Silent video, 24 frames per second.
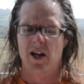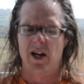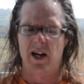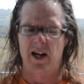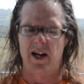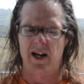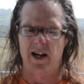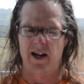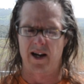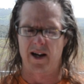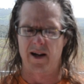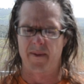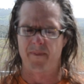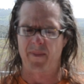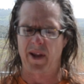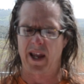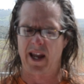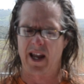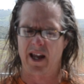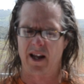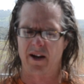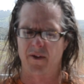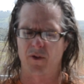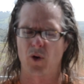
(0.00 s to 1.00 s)

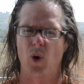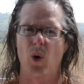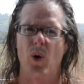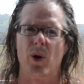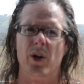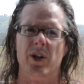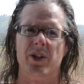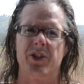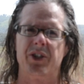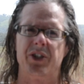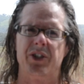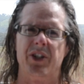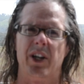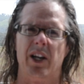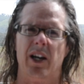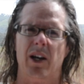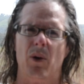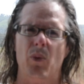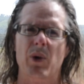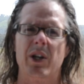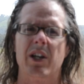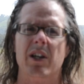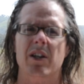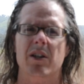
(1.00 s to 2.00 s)
and of course
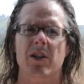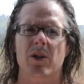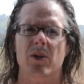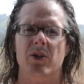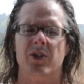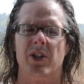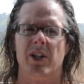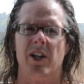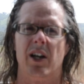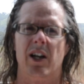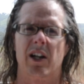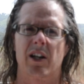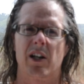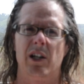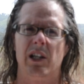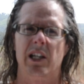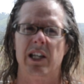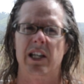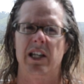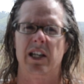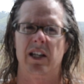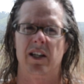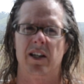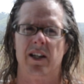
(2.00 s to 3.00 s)
we can use a
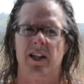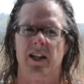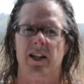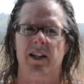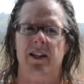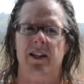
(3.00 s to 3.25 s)
clean